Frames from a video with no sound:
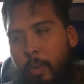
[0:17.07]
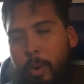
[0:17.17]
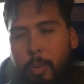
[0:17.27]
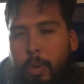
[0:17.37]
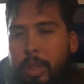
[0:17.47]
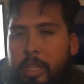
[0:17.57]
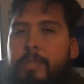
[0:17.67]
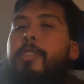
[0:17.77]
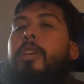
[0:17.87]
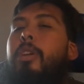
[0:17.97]
What would this
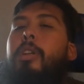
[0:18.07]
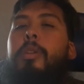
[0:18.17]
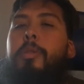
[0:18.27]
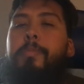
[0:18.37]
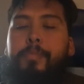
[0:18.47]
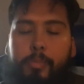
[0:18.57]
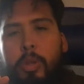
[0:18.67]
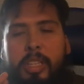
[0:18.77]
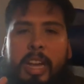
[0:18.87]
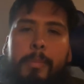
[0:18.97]
video include?
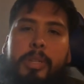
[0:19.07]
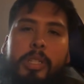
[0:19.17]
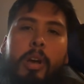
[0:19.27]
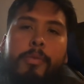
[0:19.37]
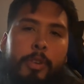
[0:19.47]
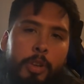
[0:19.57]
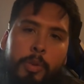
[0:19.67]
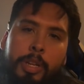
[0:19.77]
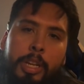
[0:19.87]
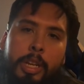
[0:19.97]
The type of software
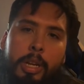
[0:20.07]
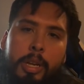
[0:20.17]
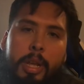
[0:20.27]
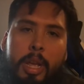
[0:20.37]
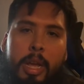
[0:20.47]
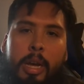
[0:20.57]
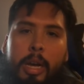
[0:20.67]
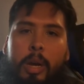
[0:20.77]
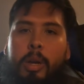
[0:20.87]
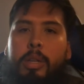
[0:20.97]
you'll need,
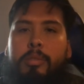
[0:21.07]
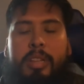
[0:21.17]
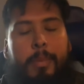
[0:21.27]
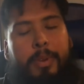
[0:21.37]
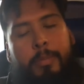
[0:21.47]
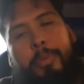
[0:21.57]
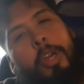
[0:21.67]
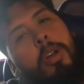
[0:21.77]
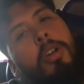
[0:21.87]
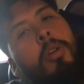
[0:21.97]
uh, type of
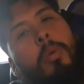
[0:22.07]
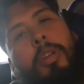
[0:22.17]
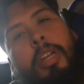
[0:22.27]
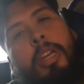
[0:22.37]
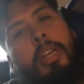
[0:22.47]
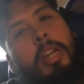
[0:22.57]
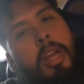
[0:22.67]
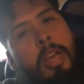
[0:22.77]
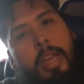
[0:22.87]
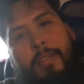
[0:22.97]
computer you will need,
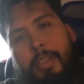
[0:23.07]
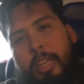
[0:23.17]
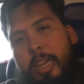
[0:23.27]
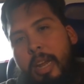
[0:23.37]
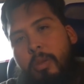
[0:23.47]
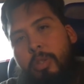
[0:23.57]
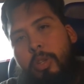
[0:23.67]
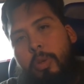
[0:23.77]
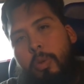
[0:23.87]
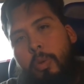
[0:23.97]
everything down
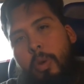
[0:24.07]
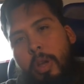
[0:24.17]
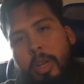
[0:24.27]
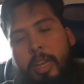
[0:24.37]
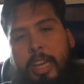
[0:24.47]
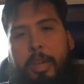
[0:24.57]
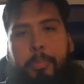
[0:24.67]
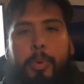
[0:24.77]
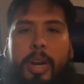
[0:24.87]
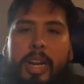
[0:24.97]
to
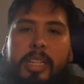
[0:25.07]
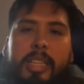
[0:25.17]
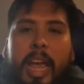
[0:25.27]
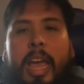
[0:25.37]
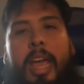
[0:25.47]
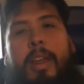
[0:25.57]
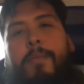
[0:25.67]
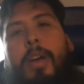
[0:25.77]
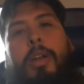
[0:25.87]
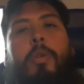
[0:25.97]
heat press
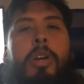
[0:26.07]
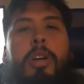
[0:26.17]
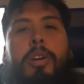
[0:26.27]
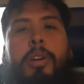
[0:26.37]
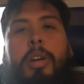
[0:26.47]
and vinyl cutter.